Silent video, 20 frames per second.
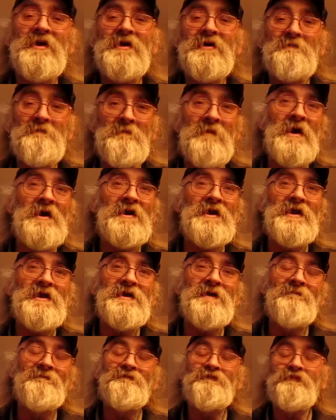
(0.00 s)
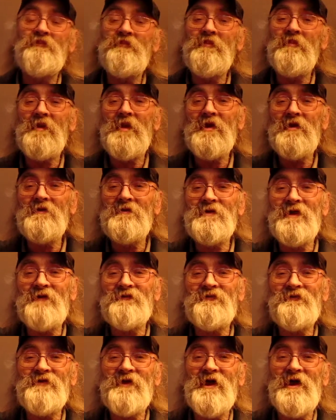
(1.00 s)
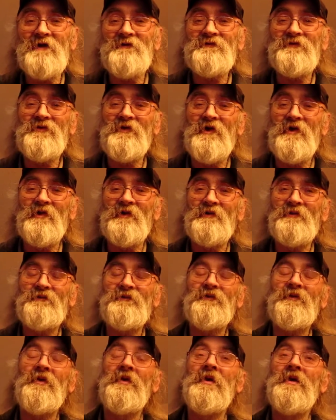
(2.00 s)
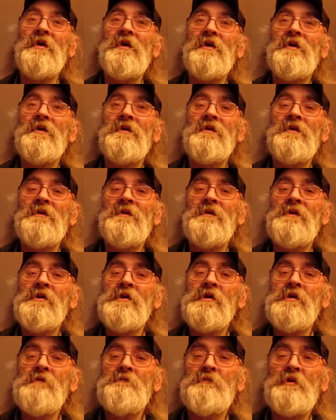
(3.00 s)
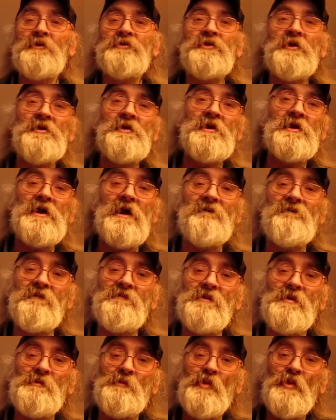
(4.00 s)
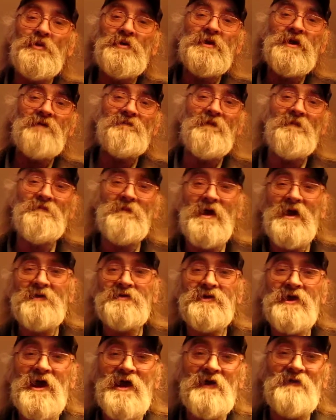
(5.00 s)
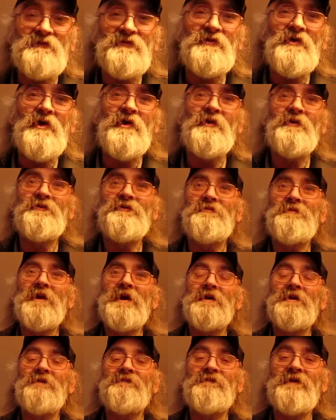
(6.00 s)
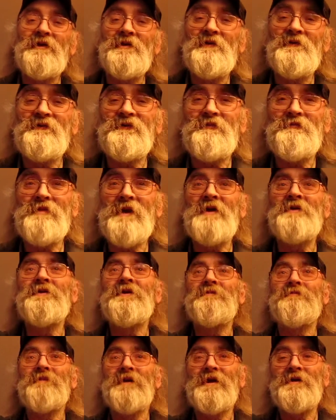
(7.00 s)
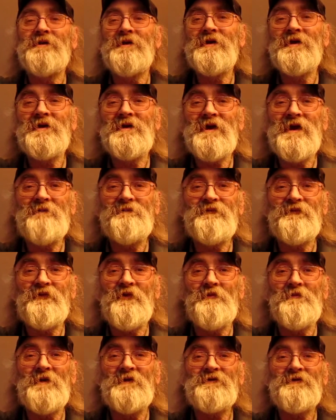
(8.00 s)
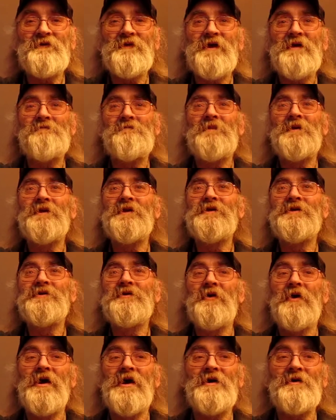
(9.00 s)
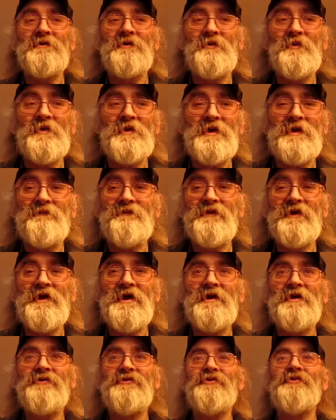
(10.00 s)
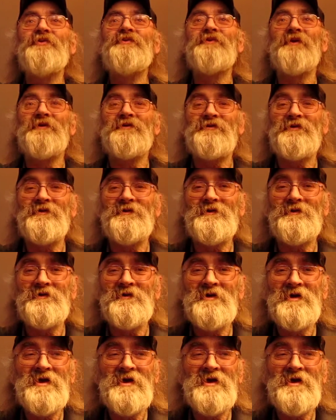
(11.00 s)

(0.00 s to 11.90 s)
money, less tax dollars, but then the government wouldn't give them that tax dollars, man, if they don't spend it, man. They got to have so much of that money gone or whatever. They got to use it, you know.